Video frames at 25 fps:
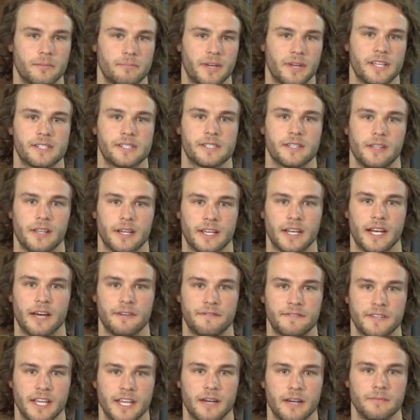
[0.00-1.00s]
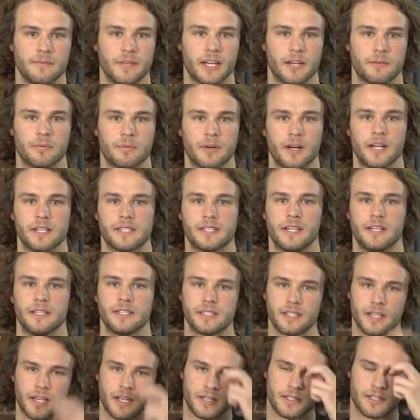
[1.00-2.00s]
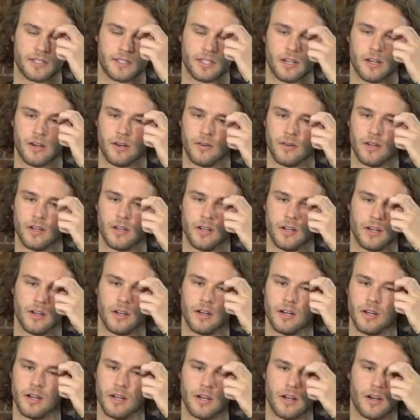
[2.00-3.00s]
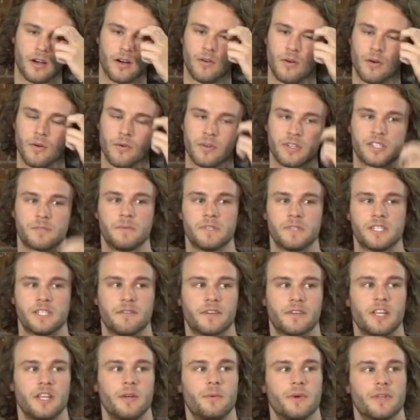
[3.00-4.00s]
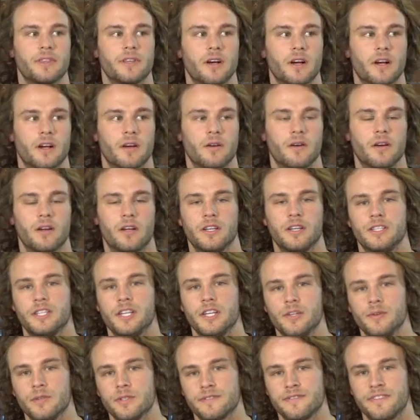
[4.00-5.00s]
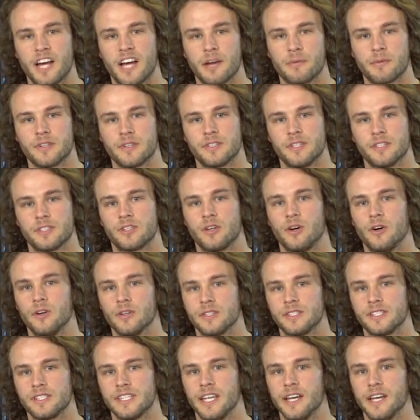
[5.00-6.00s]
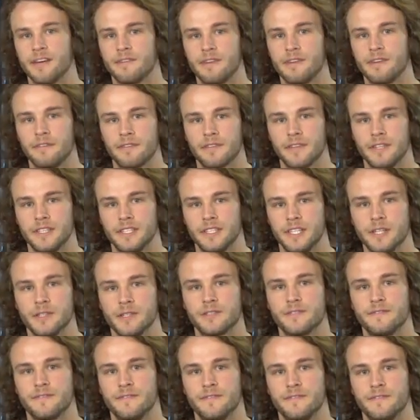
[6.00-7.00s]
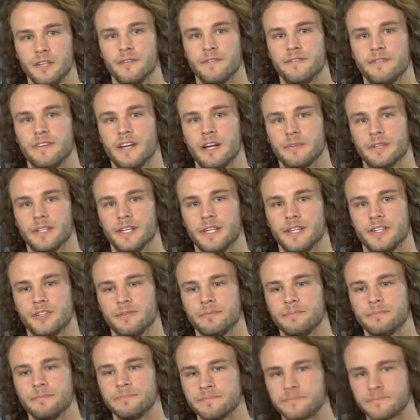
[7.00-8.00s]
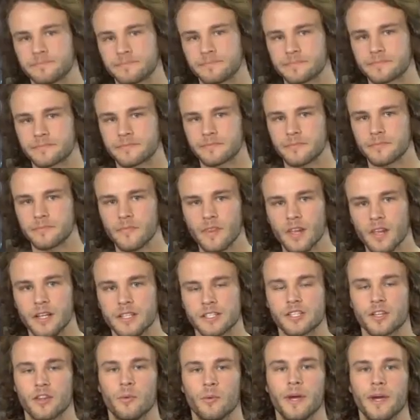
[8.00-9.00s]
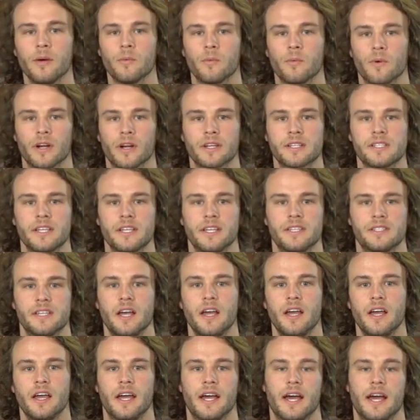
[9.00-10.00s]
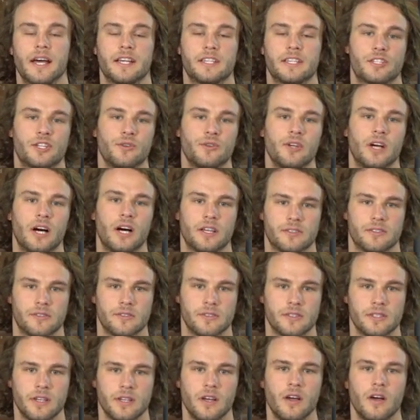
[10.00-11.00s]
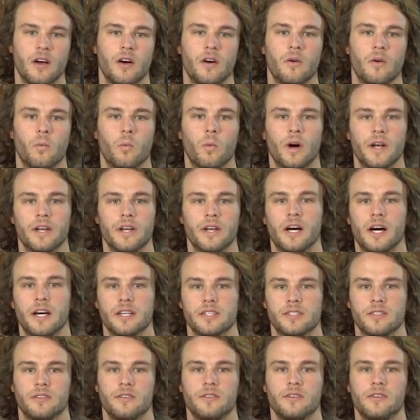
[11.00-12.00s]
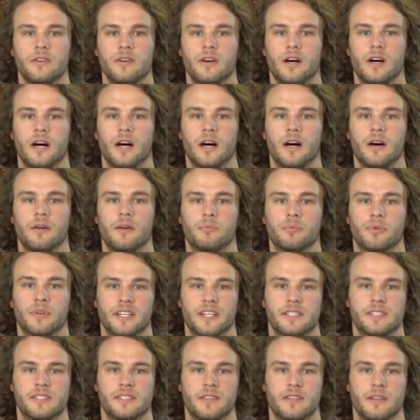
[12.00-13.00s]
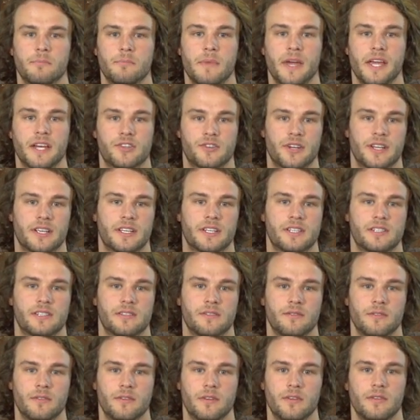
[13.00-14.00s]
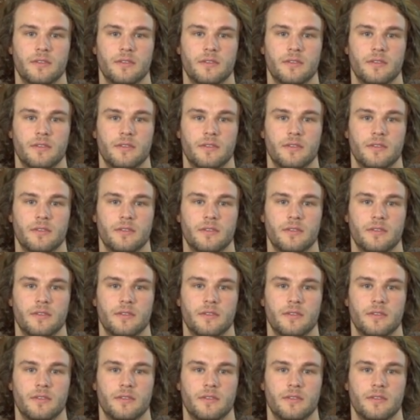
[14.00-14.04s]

basically like an FDM-like process. And so specifically with our continuous fibers, it's called CFF, continuous filament fabrication. And so the way it works is it has two nozzles. One nozzle prints the matrix